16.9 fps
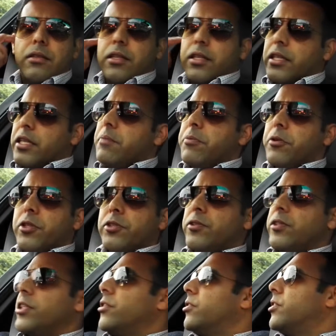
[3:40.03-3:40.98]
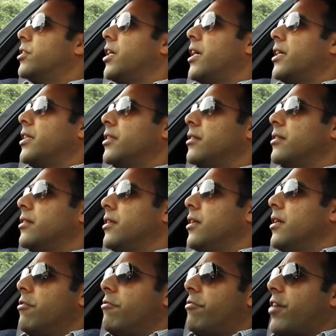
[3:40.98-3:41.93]
keep on doing your thing
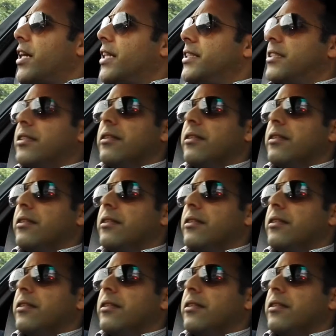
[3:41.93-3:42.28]
find